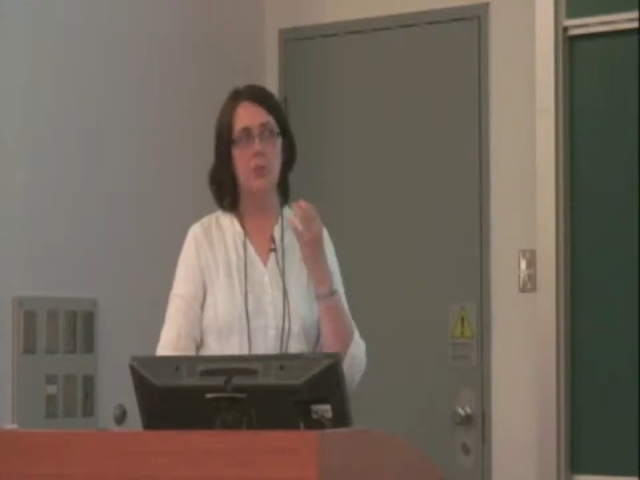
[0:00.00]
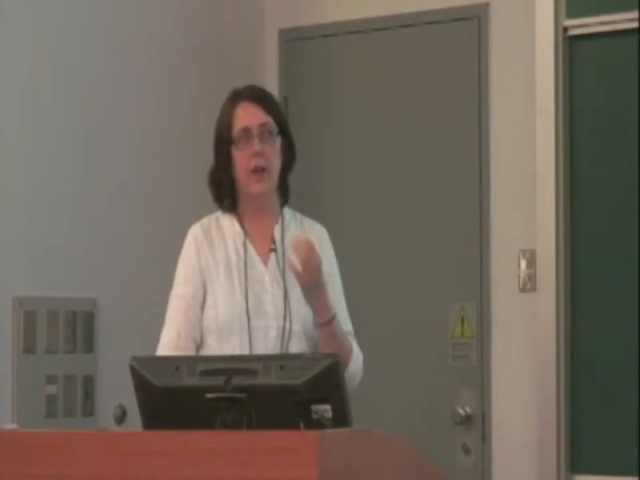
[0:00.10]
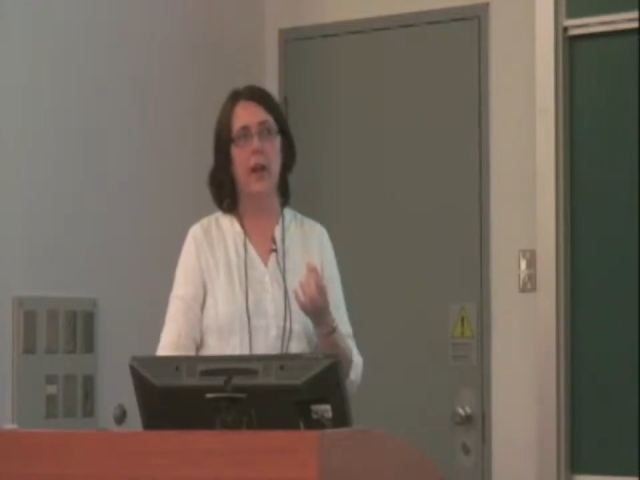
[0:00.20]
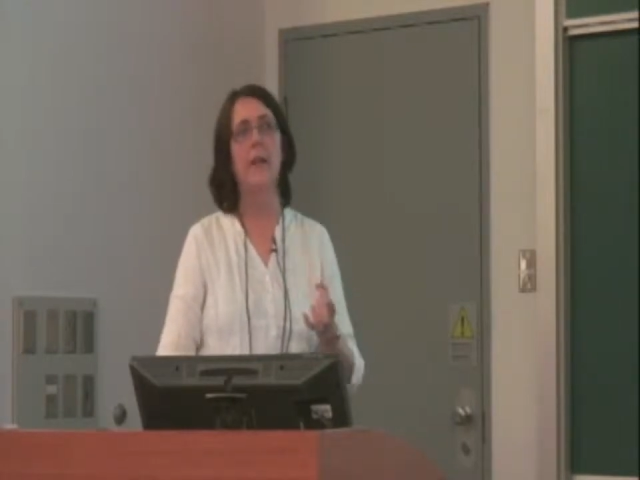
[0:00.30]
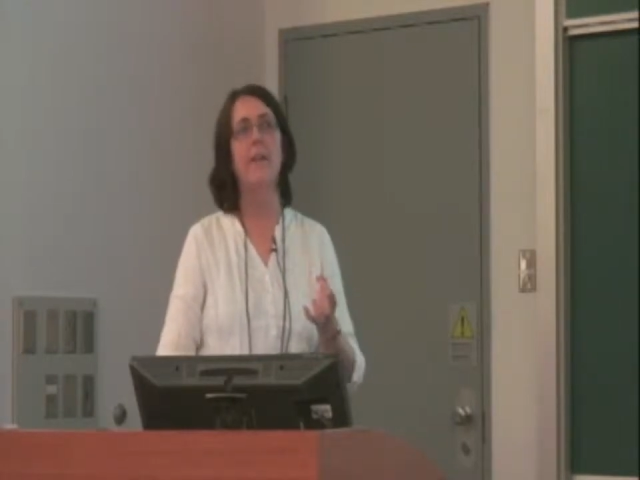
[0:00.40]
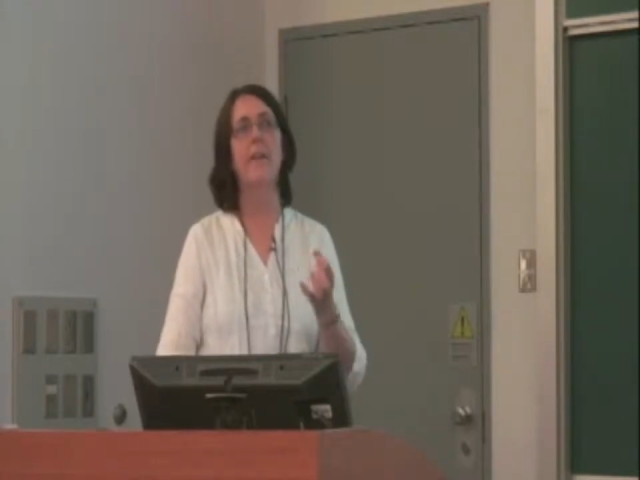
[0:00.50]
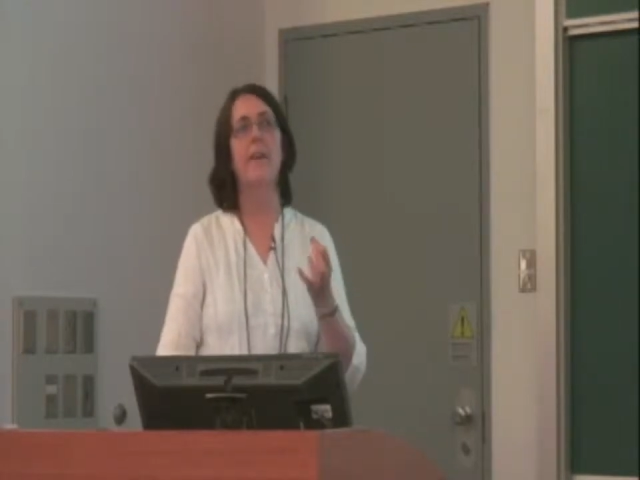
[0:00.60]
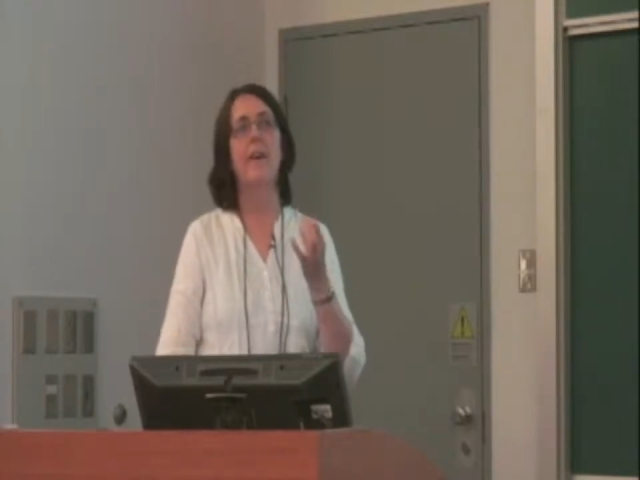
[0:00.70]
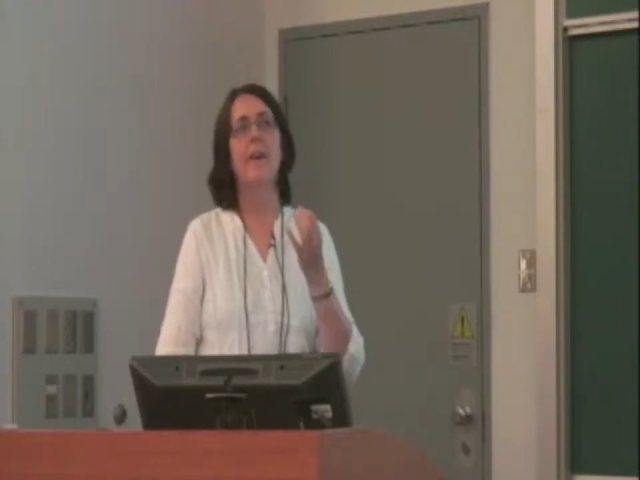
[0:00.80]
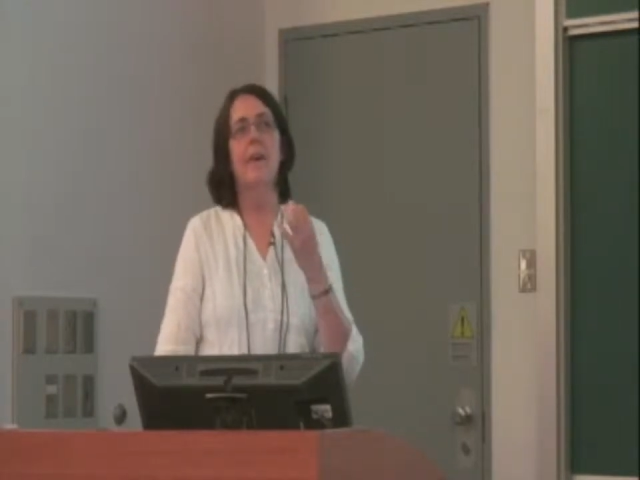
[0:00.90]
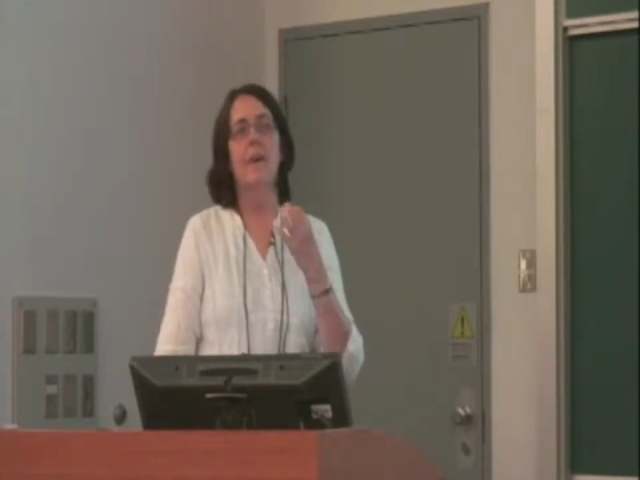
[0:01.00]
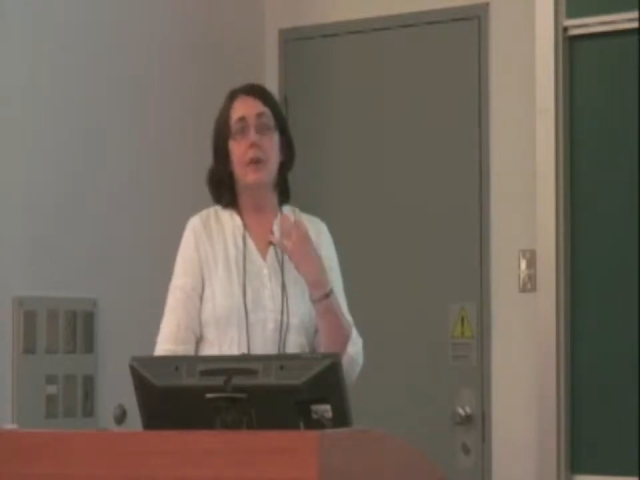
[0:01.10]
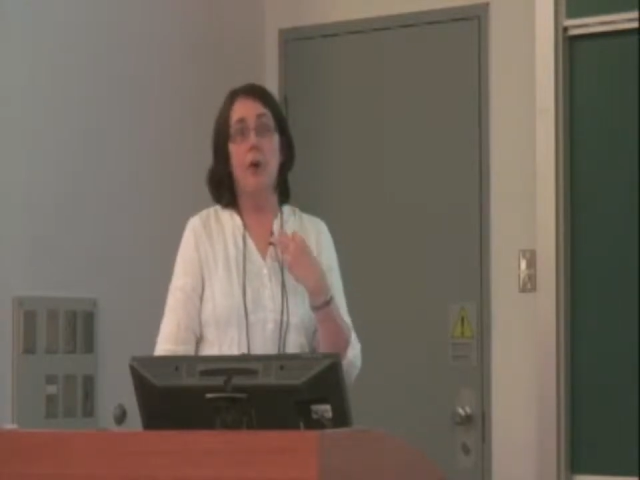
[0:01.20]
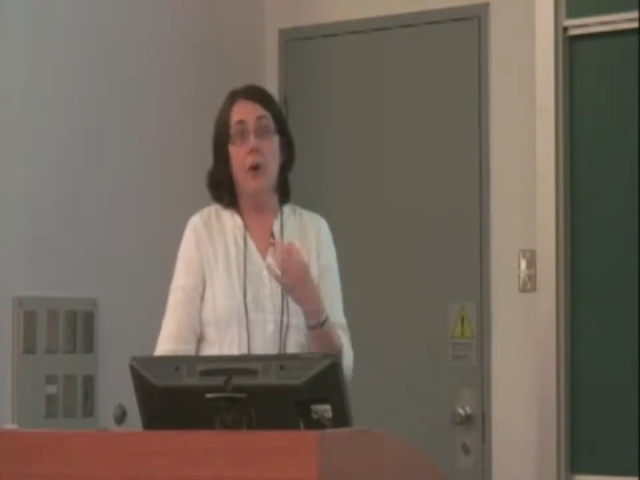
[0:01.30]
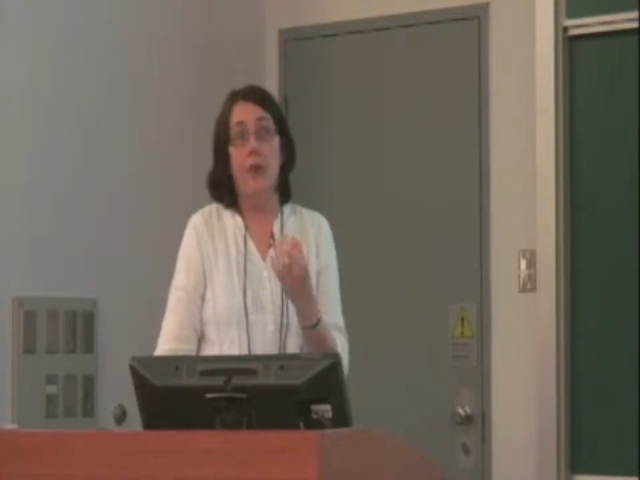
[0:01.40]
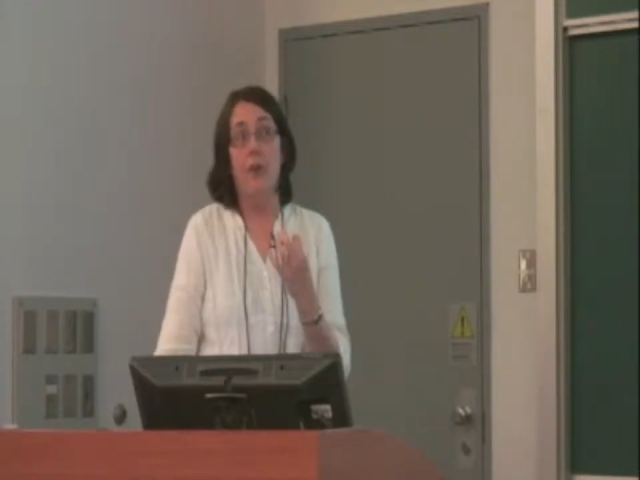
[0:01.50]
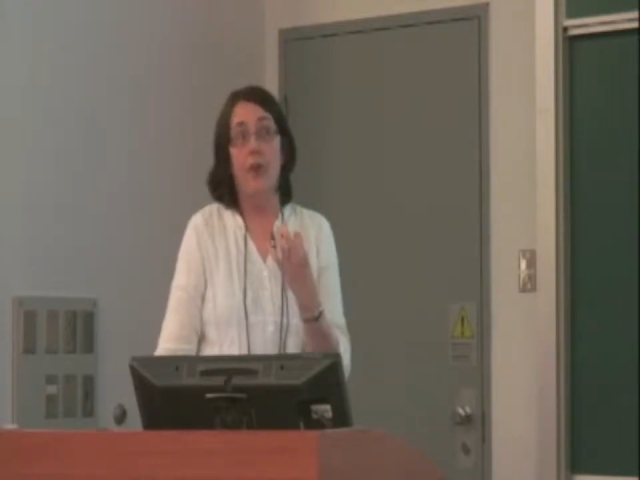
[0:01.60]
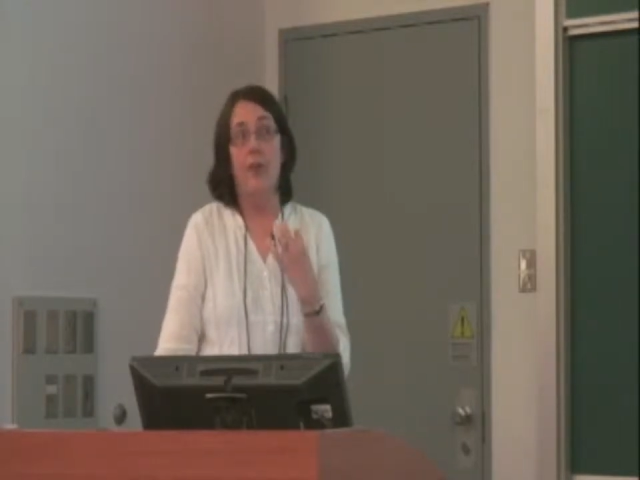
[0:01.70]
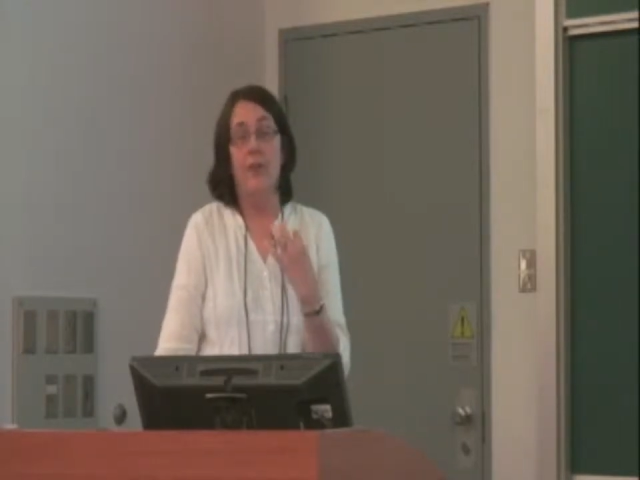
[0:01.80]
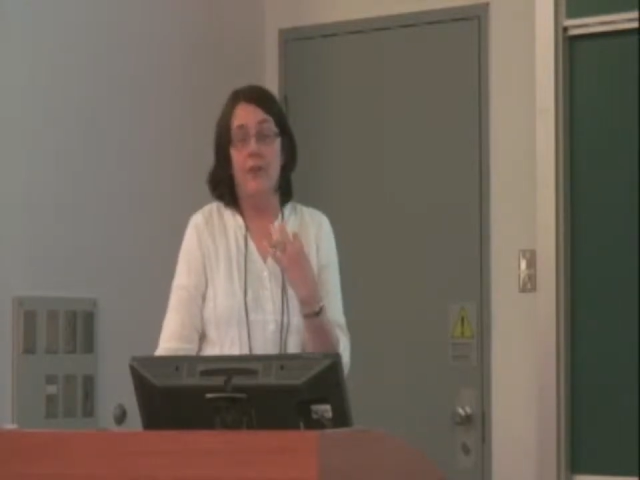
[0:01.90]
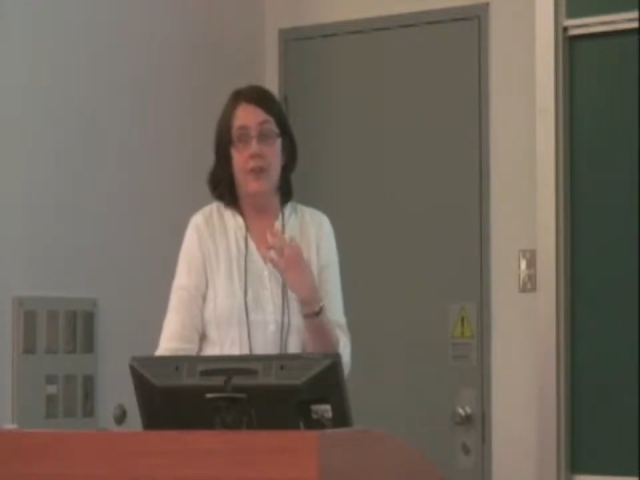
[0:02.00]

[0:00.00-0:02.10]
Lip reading: brings for us,